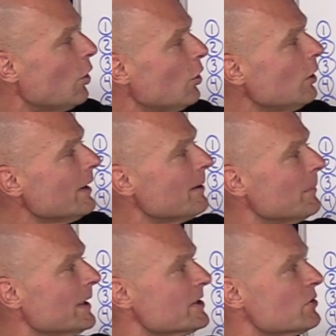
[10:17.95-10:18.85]
all that
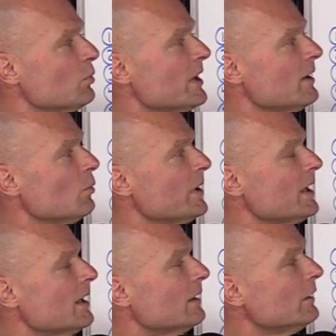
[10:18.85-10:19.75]
much. We,
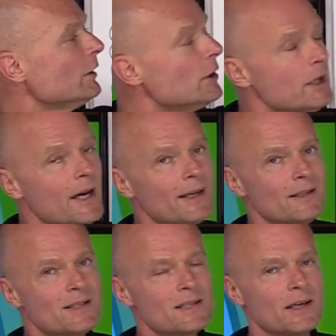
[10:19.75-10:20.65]
we can look at it
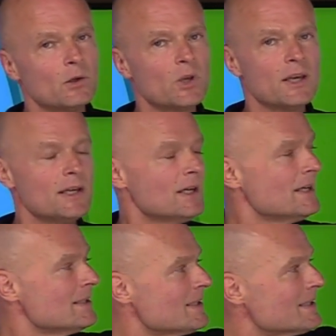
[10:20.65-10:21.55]
and say, okay,
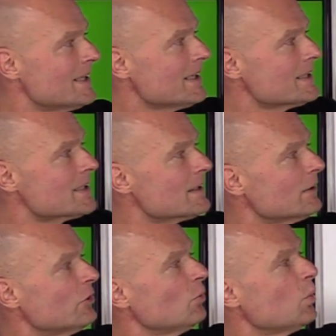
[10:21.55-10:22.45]
6
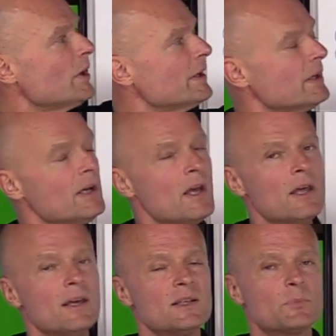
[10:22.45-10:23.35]
to 1
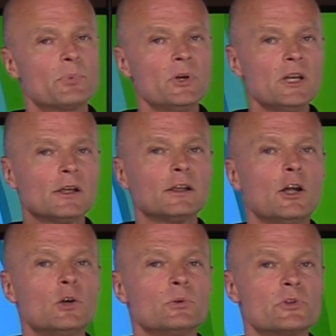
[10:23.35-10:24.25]
is pretty
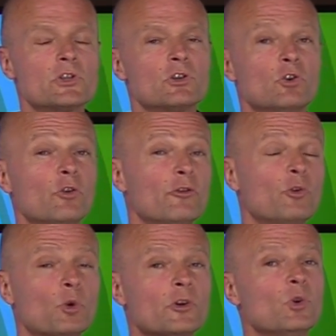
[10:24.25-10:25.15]
close to
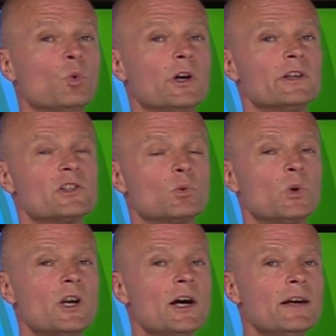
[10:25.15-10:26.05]
4 to 1. So
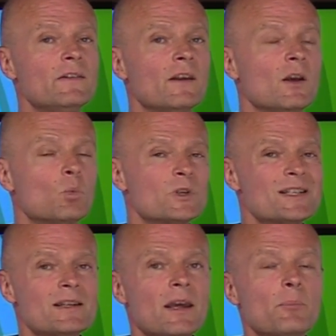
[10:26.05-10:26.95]
we're not, we're
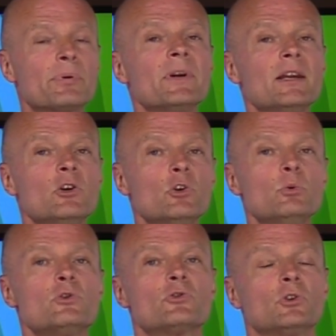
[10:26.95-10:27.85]
staying pretty
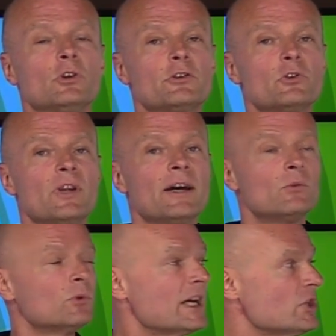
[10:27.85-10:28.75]
neutral to
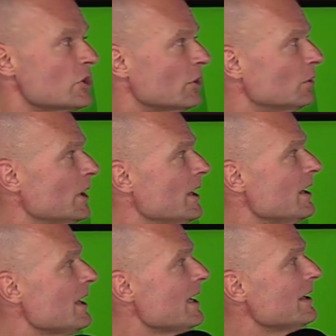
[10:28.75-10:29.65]
that ratio
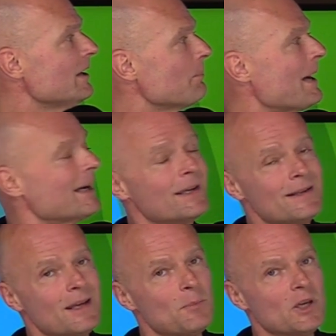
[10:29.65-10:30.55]
eating
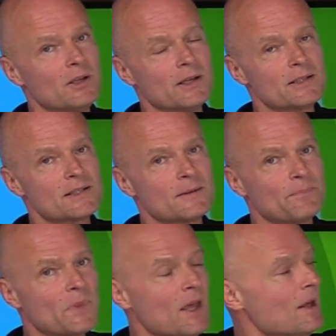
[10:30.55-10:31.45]
macadamia nuts.
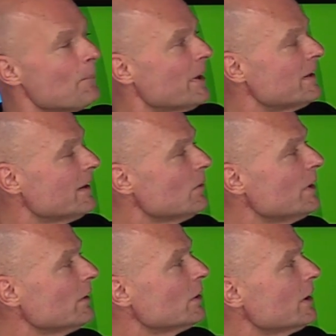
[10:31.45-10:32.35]
But the other
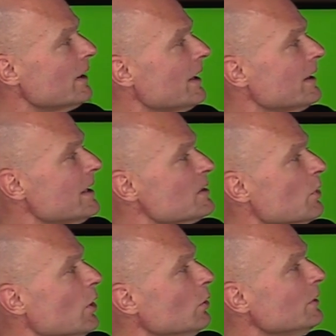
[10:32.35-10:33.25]
way of looking at it is
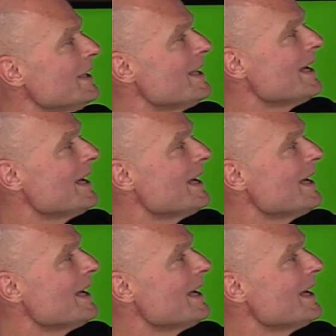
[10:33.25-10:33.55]
we're only